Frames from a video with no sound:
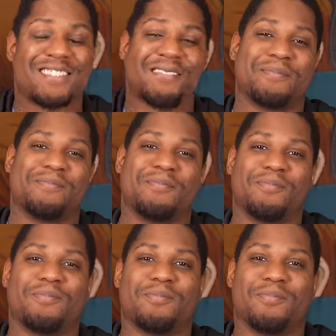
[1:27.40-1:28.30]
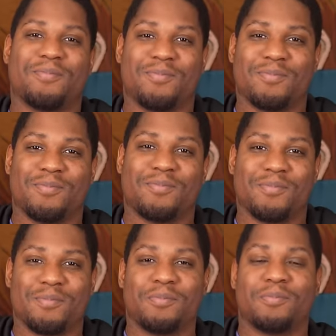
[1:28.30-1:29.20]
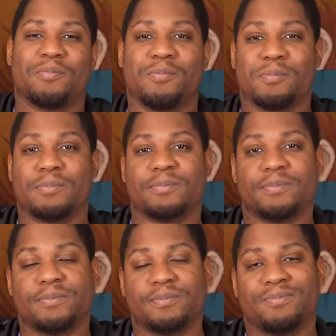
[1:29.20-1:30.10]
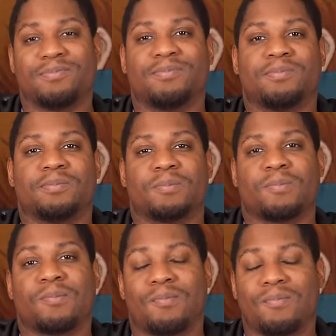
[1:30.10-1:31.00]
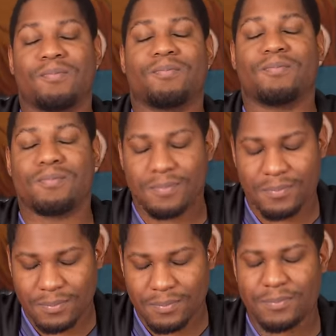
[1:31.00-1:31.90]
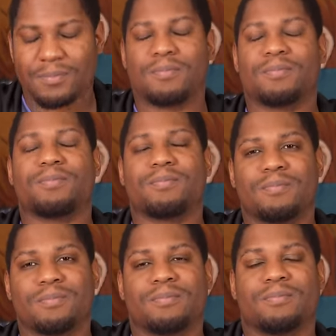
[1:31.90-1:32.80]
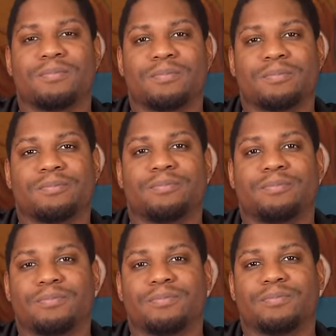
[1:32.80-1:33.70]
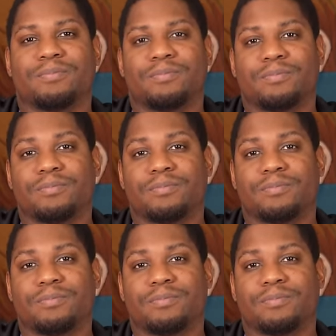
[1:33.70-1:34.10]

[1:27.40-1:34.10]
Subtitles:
[no speech]